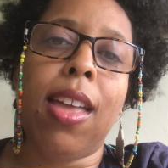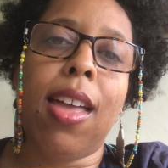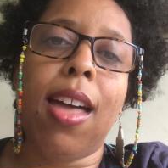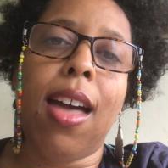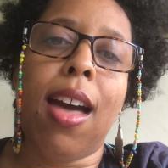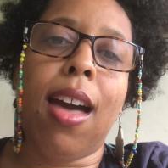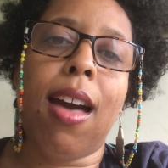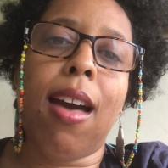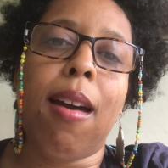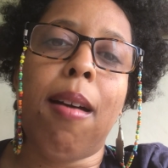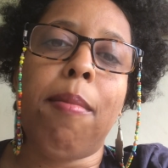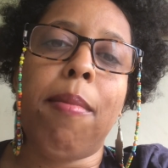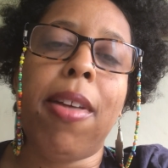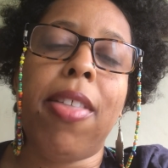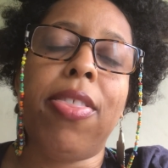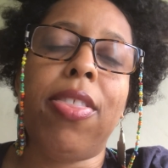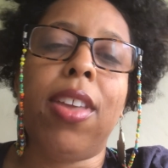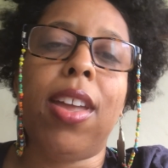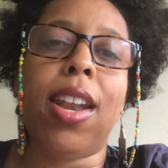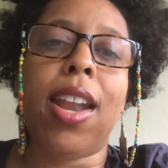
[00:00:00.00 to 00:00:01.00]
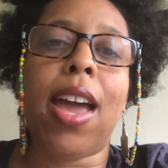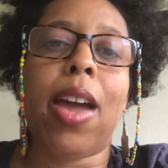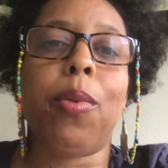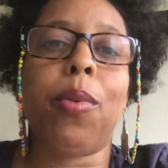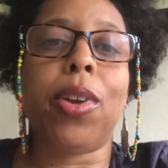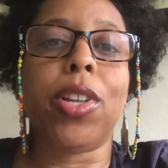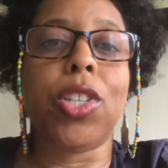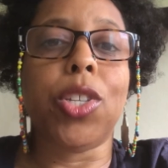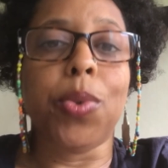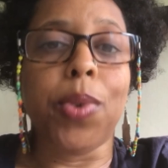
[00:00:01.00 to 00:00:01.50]
and then I
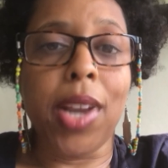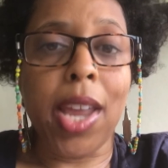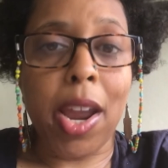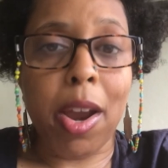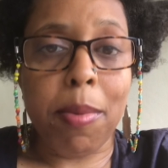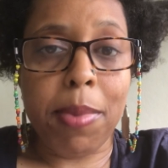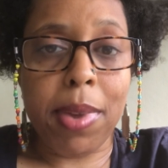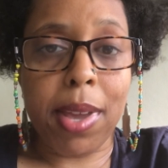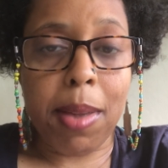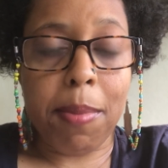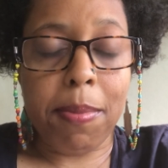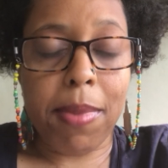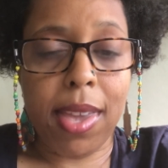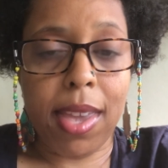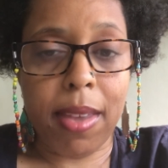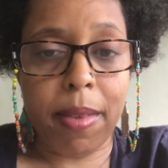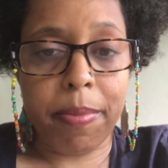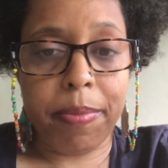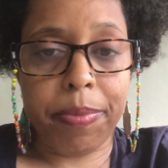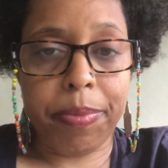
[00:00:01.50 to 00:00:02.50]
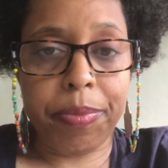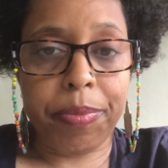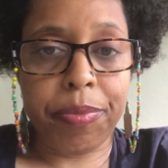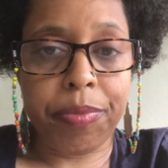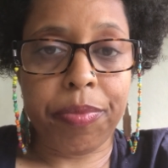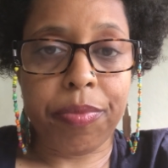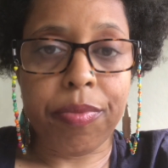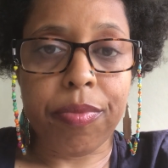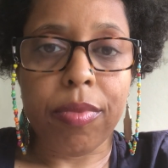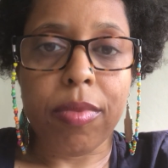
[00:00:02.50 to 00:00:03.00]
went to an Airbnb,
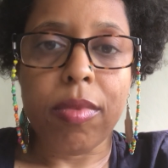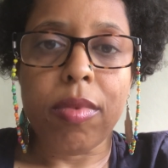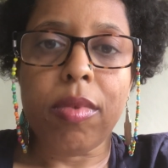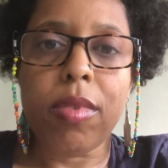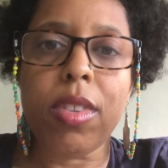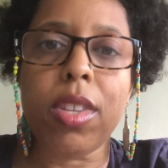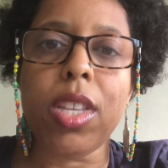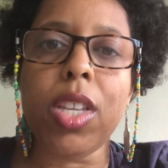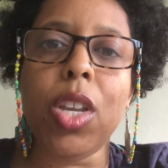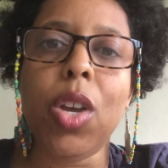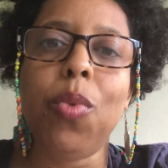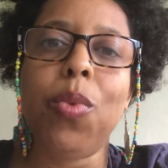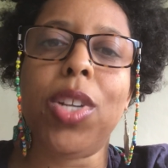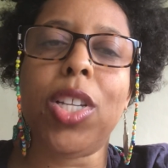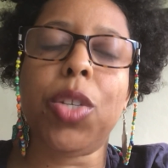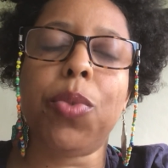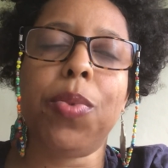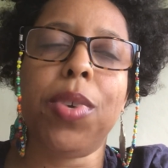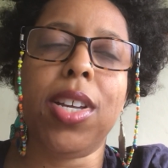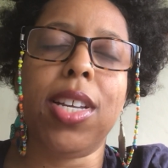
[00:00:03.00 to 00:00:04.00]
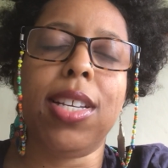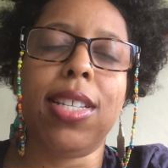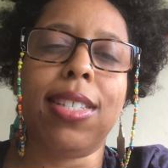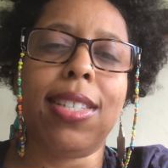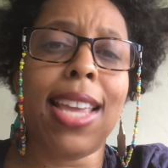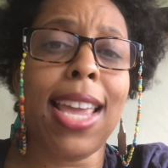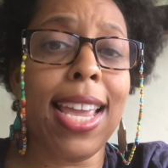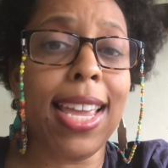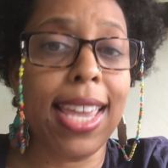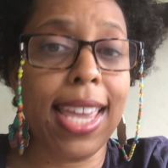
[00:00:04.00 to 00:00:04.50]
which was
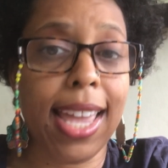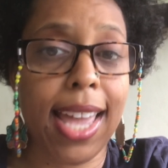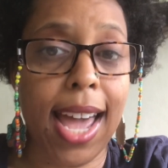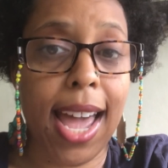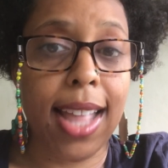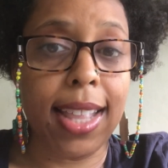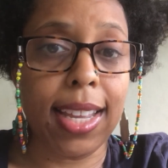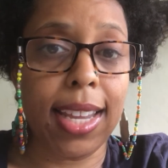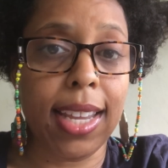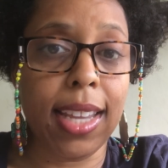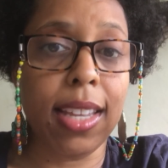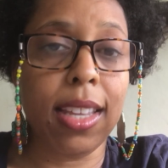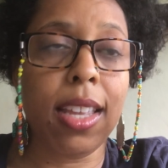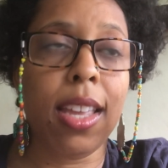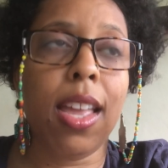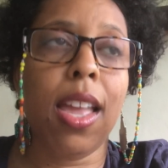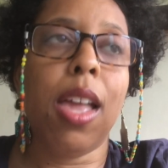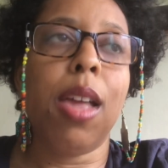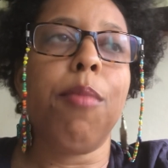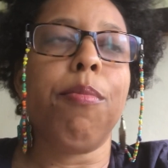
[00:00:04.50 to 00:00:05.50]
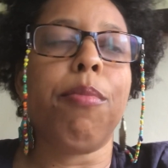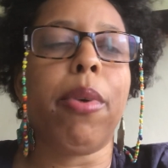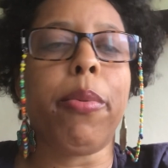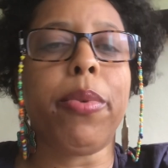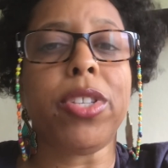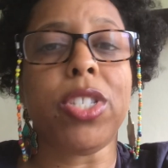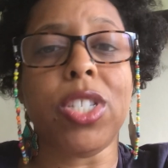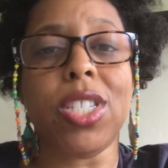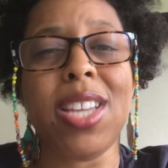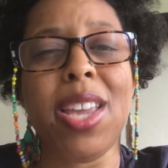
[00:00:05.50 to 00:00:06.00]
in Kigali, but
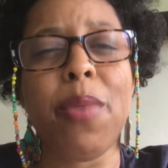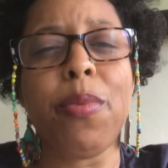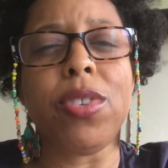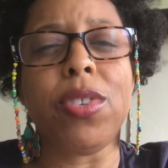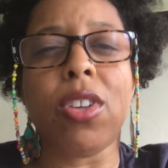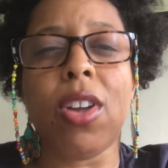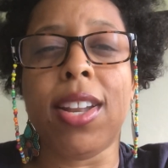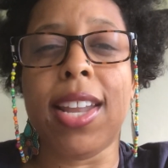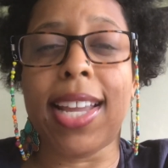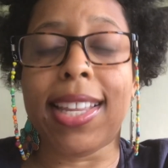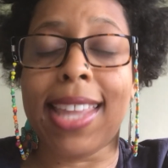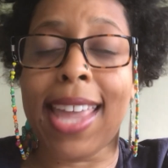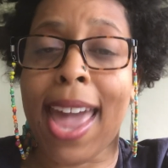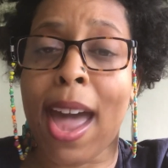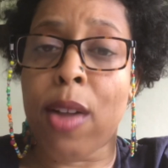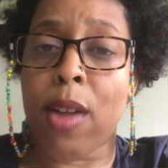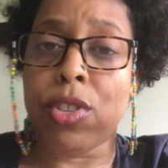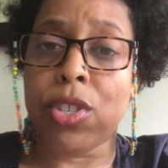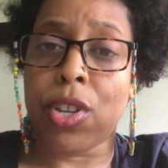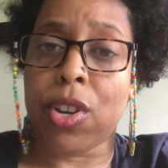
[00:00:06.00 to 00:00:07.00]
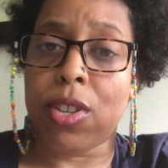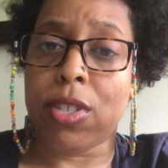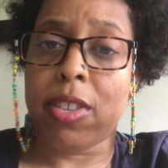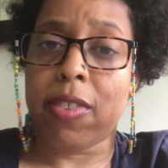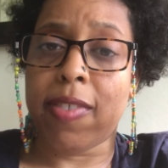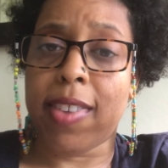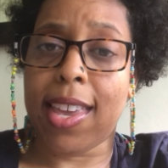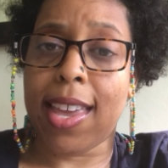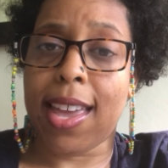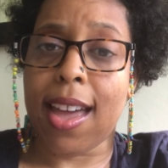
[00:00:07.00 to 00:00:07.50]
it was on like the outskirts
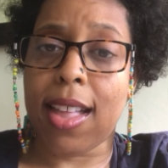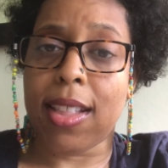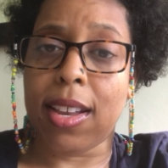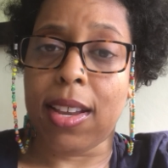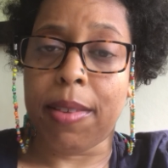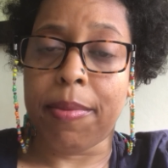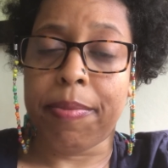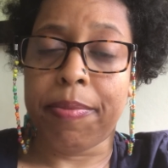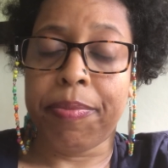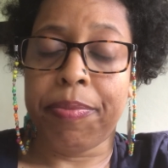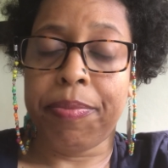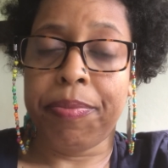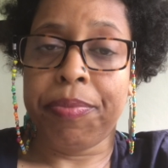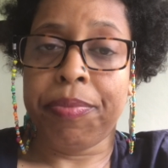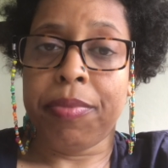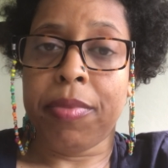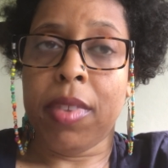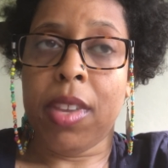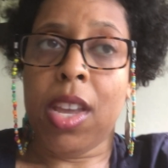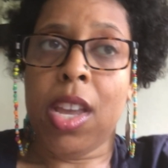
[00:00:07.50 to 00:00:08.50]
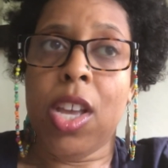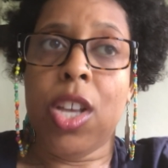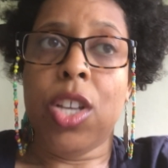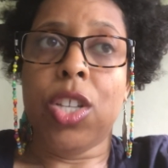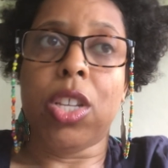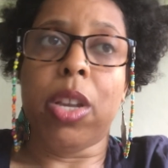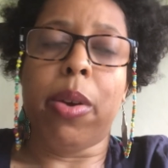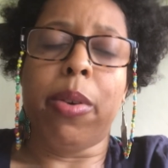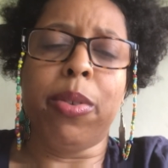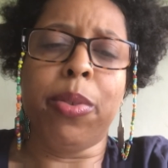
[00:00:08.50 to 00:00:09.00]
of Kigali.
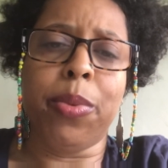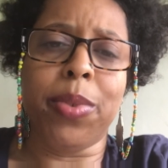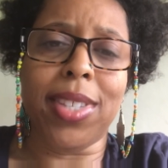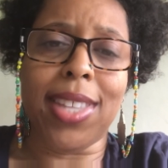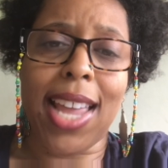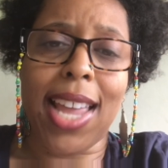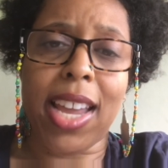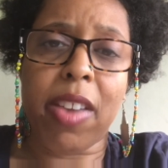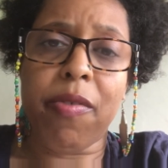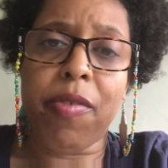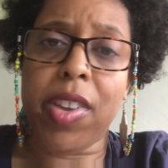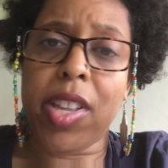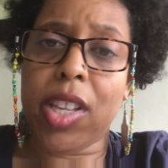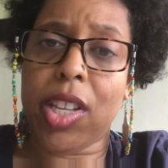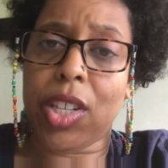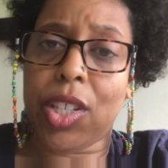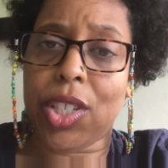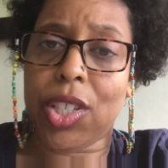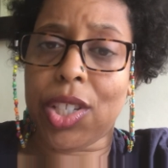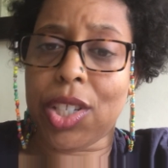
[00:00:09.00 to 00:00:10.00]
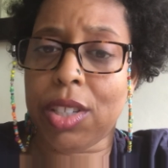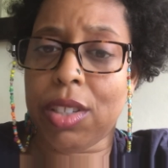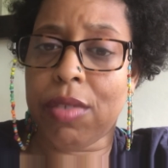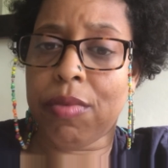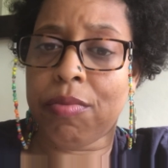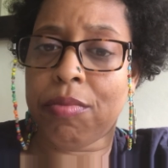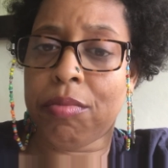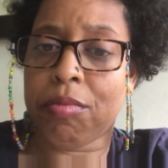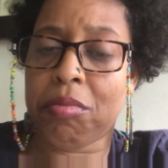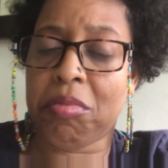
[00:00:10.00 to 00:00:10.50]
So it was like a village
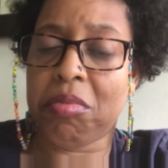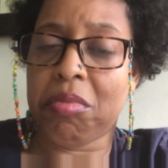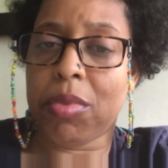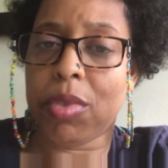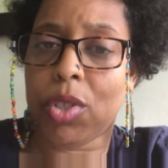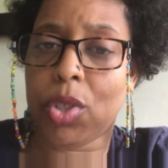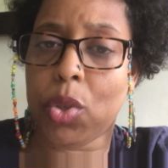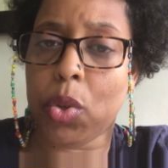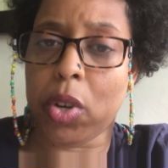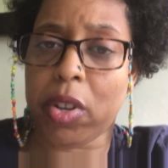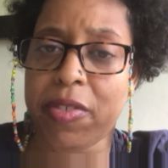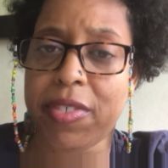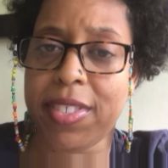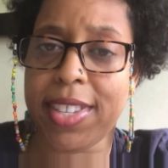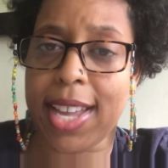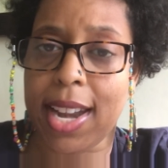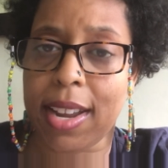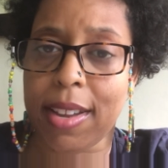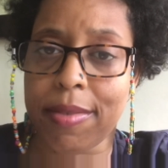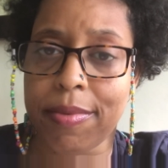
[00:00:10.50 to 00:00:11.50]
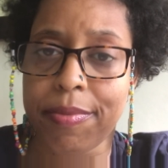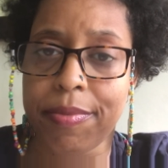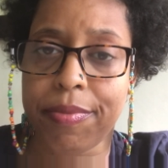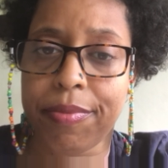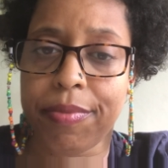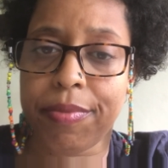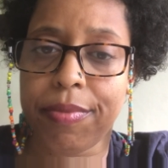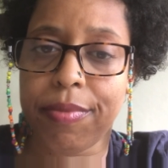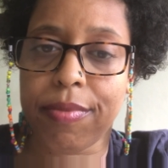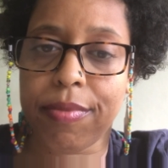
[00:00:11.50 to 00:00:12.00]
sort of setting,
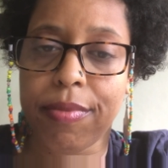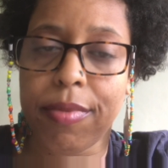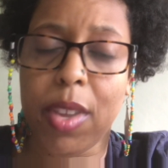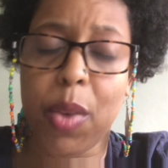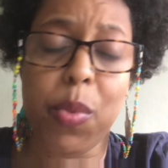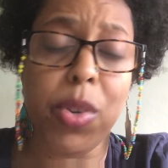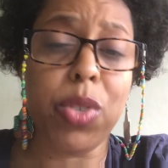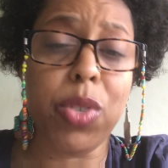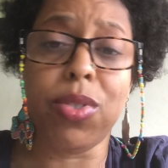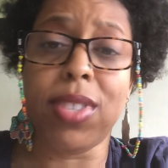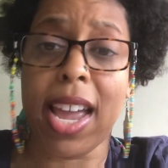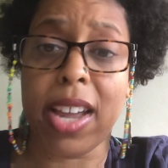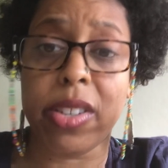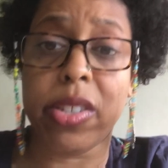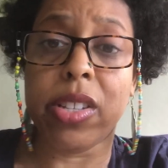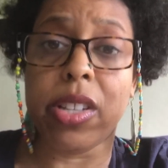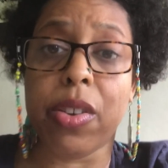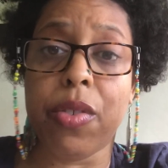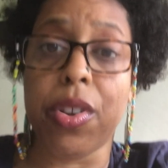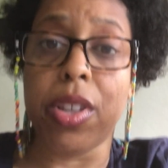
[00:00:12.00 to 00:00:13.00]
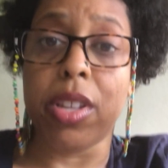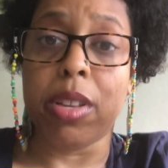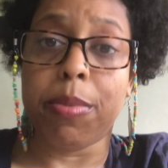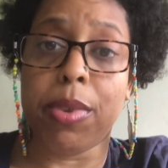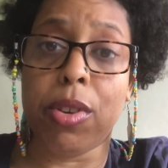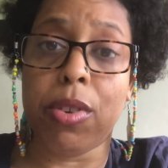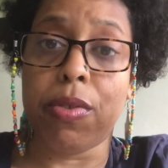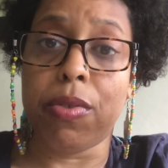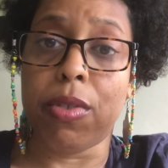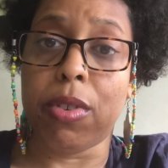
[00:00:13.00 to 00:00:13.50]
which was actually really
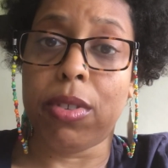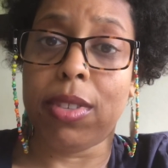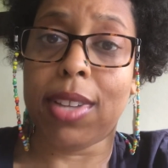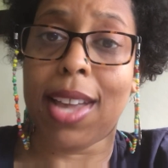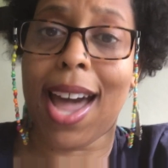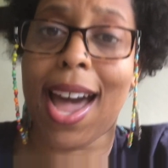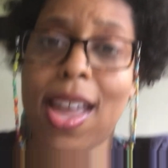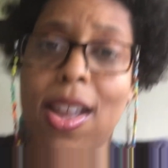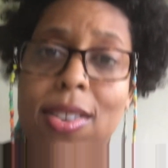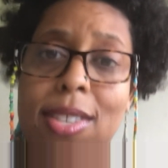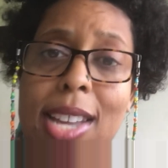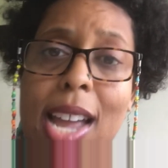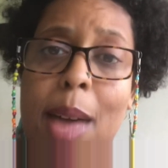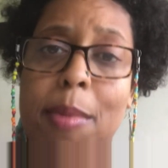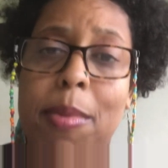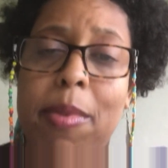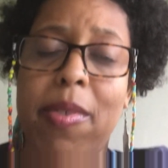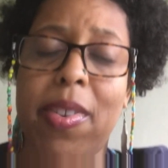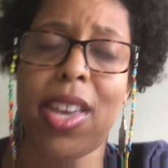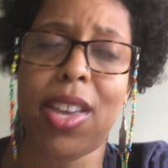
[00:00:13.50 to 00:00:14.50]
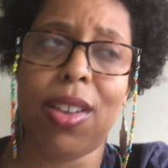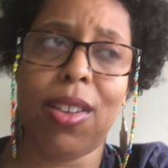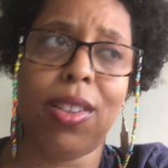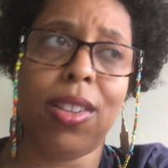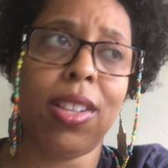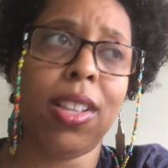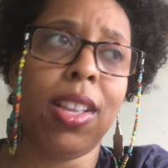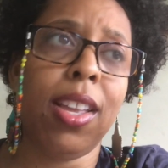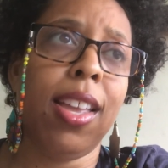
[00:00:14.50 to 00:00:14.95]
beautiful. It's high on top of a hill,